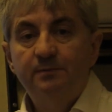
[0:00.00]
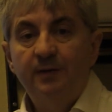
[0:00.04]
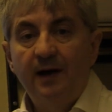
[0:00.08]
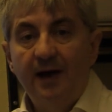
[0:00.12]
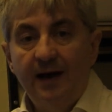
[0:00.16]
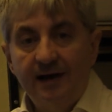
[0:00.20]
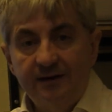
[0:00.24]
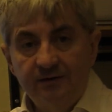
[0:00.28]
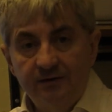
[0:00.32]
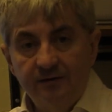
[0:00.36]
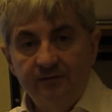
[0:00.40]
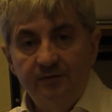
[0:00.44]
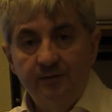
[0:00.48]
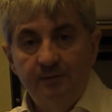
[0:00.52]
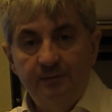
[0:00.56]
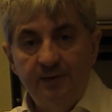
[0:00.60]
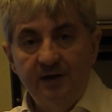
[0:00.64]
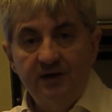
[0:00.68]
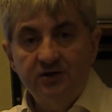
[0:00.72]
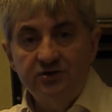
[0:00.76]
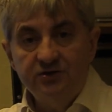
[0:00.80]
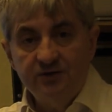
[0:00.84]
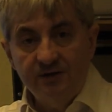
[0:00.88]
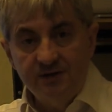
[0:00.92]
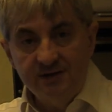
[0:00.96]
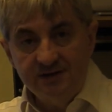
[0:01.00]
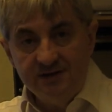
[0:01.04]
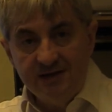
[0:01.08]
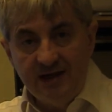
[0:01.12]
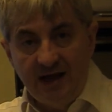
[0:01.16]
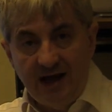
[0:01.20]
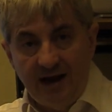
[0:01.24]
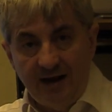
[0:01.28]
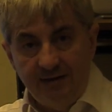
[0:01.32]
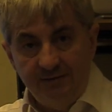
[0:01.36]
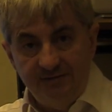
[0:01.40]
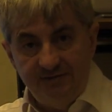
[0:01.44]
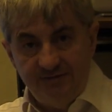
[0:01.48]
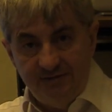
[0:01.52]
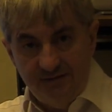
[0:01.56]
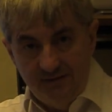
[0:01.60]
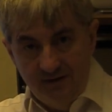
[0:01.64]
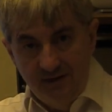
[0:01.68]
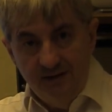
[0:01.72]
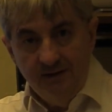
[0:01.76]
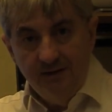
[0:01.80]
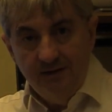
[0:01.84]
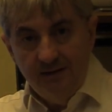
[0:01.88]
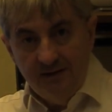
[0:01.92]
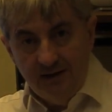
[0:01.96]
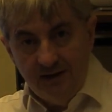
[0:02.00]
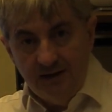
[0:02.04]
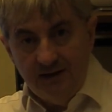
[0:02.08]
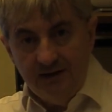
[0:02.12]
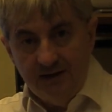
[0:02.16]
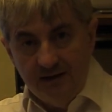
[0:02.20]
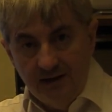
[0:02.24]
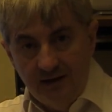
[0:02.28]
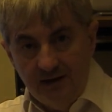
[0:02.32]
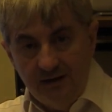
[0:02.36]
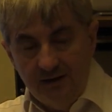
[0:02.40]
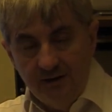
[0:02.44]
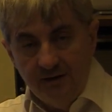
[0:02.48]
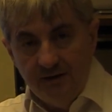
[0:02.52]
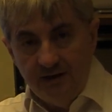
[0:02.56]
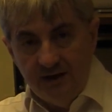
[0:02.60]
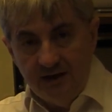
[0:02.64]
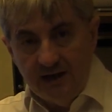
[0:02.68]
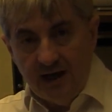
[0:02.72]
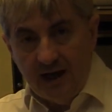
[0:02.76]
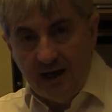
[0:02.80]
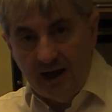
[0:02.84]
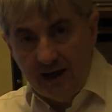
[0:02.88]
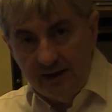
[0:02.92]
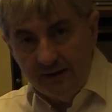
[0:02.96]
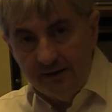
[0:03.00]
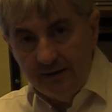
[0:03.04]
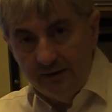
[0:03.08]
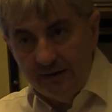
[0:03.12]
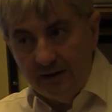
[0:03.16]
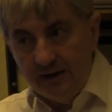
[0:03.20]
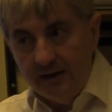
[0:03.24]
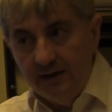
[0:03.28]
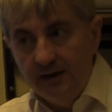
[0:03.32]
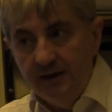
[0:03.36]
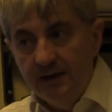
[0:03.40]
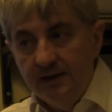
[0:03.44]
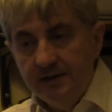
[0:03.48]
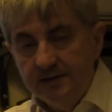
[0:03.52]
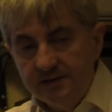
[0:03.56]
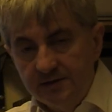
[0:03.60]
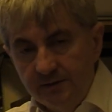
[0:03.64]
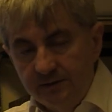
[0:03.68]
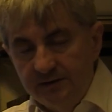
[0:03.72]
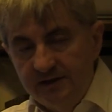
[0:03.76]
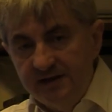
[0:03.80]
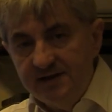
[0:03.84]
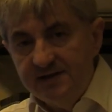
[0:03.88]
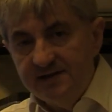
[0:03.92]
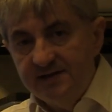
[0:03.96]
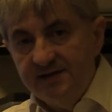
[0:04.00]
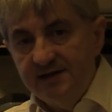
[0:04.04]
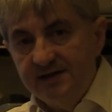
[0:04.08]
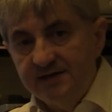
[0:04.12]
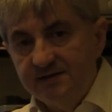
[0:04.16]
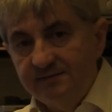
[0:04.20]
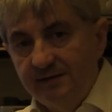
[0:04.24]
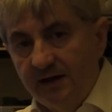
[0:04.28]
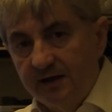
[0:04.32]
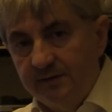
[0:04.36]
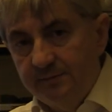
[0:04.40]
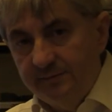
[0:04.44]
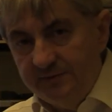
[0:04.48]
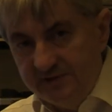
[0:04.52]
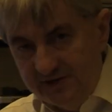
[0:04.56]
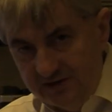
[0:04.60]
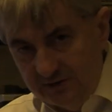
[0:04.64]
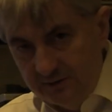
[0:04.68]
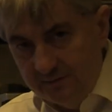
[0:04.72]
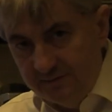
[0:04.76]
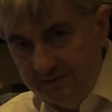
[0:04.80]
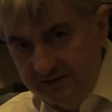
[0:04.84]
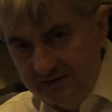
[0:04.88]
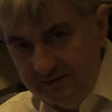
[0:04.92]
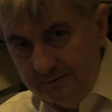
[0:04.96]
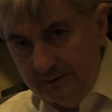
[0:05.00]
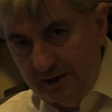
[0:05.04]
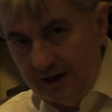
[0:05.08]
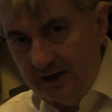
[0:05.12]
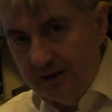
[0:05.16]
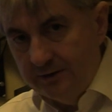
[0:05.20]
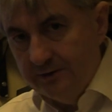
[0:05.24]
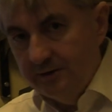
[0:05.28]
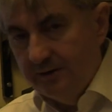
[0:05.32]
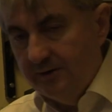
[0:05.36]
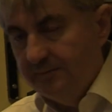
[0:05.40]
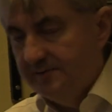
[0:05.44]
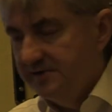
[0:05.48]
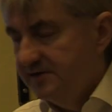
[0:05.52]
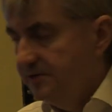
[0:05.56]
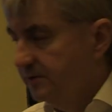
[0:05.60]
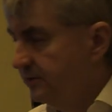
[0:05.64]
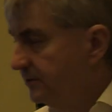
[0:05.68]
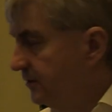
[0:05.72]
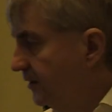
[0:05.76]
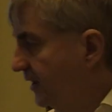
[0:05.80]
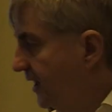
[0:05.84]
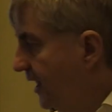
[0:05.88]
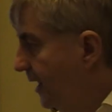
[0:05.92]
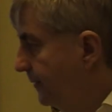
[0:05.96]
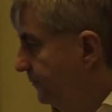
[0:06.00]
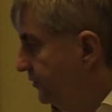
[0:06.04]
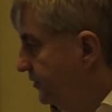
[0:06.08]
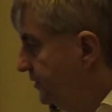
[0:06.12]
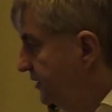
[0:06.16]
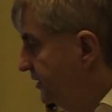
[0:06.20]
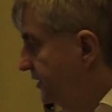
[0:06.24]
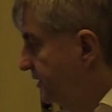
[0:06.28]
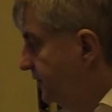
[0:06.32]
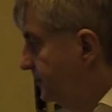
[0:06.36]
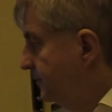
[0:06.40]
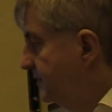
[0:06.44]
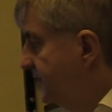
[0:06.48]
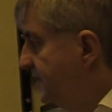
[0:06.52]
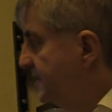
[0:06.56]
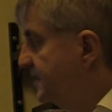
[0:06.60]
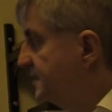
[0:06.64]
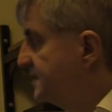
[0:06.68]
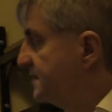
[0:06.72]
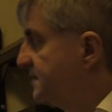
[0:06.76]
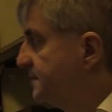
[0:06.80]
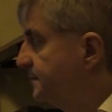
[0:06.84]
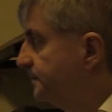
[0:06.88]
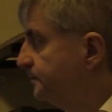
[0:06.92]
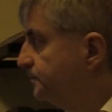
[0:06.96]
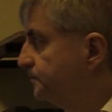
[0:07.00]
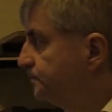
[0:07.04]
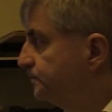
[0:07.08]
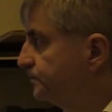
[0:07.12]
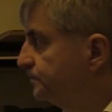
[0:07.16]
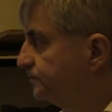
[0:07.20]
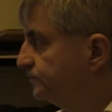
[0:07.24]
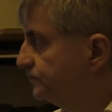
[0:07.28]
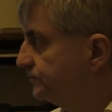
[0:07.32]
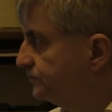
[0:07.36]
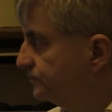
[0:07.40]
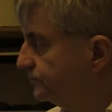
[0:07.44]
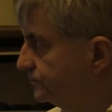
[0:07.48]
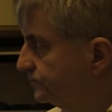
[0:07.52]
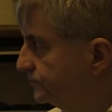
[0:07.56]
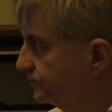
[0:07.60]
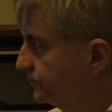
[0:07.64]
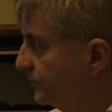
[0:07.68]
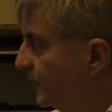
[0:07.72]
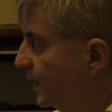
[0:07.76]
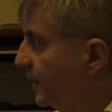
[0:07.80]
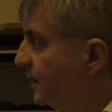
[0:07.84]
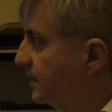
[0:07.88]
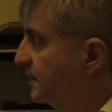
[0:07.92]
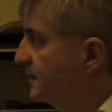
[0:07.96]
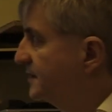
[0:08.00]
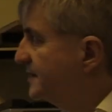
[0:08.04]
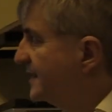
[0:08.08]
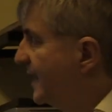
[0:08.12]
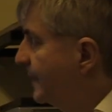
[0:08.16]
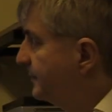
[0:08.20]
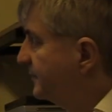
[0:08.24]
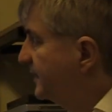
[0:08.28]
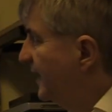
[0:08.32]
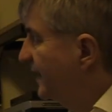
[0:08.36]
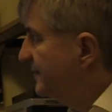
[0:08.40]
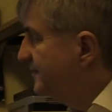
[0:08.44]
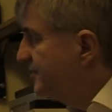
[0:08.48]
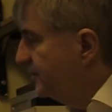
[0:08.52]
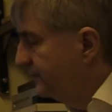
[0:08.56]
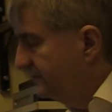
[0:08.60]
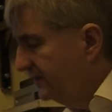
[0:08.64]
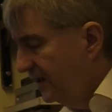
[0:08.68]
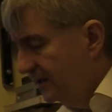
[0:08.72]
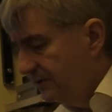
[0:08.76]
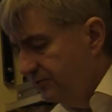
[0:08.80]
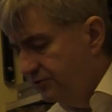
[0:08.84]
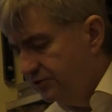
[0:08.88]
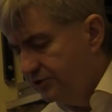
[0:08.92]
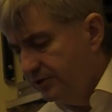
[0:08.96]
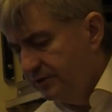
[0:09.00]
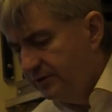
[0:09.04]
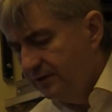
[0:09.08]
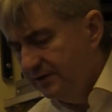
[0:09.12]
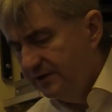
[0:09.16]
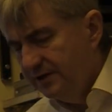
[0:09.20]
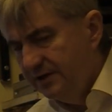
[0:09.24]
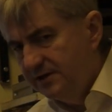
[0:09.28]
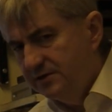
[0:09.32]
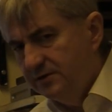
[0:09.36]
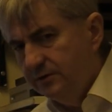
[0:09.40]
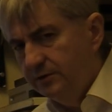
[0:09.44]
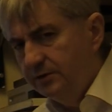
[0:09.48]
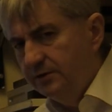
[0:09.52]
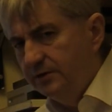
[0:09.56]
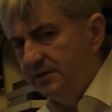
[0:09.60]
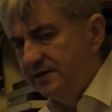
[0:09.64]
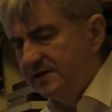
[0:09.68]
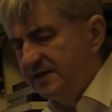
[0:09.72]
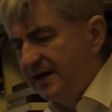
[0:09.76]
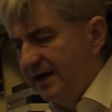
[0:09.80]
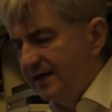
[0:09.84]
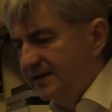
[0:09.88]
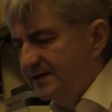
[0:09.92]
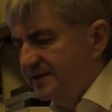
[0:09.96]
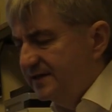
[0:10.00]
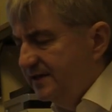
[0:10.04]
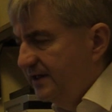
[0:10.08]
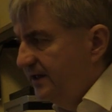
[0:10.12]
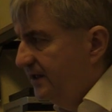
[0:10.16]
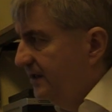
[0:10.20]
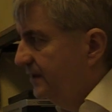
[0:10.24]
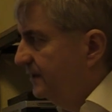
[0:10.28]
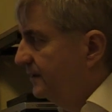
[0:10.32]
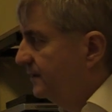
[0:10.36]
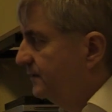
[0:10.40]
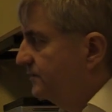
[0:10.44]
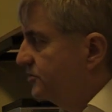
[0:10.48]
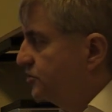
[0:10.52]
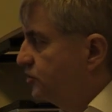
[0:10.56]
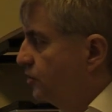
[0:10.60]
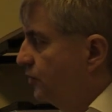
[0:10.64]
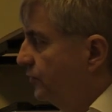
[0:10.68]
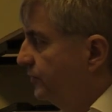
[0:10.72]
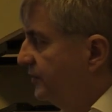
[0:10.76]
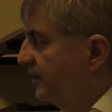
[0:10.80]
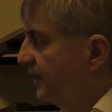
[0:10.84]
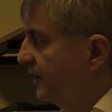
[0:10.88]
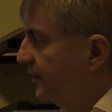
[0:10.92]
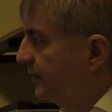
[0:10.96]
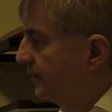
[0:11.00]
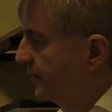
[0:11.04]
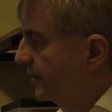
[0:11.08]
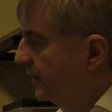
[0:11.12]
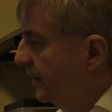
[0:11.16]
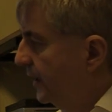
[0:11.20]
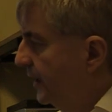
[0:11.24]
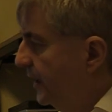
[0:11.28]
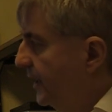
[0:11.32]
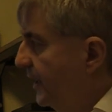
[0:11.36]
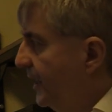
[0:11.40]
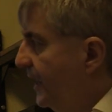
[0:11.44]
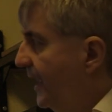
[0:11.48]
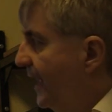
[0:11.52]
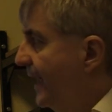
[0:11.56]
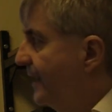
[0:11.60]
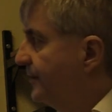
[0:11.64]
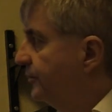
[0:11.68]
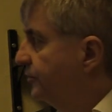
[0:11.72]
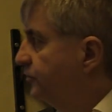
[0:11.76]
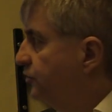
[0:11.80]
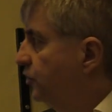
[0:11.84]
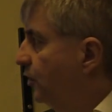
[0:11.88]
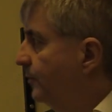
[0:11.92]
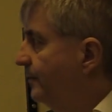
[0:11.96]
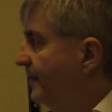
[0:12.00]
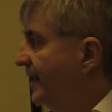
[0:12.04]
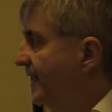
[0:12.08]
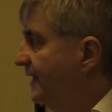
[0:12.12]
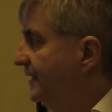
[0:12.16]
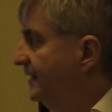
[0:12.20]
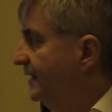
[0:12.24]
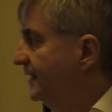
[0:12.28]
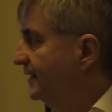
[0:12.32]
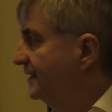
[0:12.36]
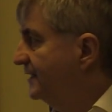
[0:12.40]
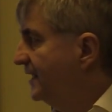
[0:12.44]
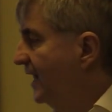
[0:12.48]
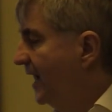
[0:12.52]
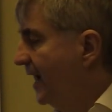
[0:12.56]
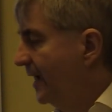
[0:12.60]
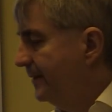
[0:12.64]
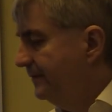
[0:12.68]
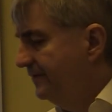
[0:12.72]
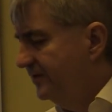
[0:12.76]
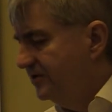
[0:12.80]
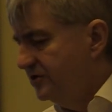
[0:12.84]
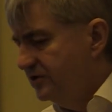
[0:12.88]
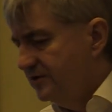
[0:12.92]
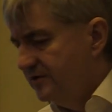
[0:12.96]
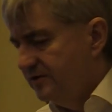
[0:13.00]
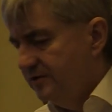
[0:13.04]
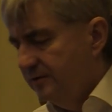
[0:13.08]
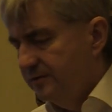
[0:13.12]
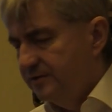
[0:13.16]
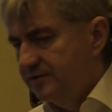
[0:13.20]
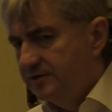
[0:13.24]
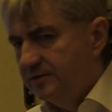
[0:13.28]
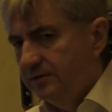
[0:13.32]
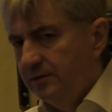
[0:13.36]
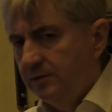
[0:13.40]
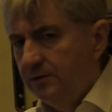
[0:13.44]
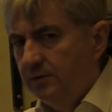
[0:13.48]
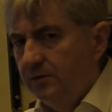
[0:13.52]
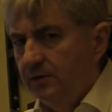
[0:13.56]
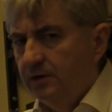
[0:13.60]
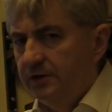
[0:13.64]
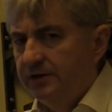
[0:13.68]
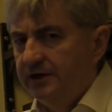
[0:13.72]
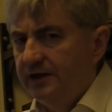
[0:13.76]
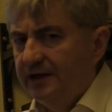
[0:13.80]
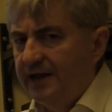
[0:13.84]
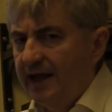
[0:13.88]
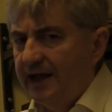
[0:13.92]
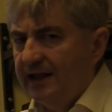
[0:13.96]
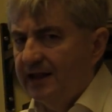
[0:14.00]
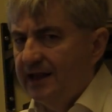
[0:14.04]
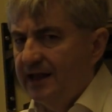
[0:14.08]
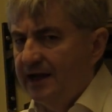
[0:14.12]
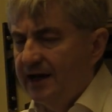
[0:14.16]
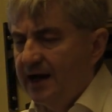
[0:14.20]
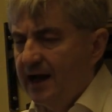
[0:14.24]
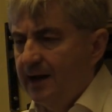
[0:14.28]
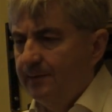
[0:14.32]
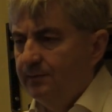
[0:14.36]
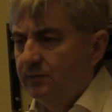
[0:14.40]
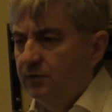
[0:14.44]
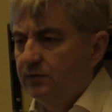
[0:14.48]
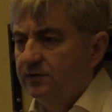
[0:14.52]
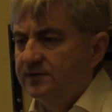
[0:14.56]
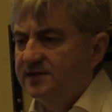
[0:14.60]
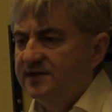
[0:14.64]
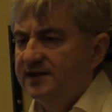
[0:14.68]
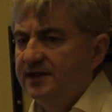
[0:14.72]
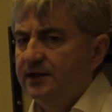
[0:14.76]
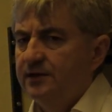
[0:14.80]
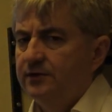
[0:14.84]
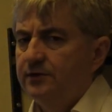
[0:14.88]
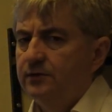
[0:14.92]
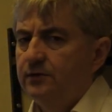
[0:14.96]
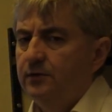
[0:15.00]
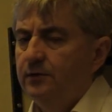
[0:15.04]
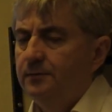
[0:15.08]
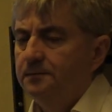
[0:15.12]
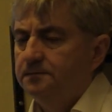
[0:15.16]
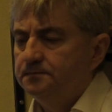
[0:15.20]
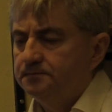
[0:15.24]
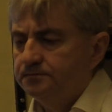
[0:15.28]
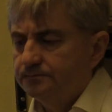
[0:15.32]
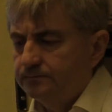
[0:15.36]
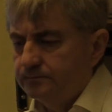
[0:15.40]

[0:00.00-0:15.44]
part of the patient's life here in Hungary. So this is what paranoid pseudo-community means. The subtypes of delusional disorders are shown here. Erotomanic type, which is also called Declarable Syndrome.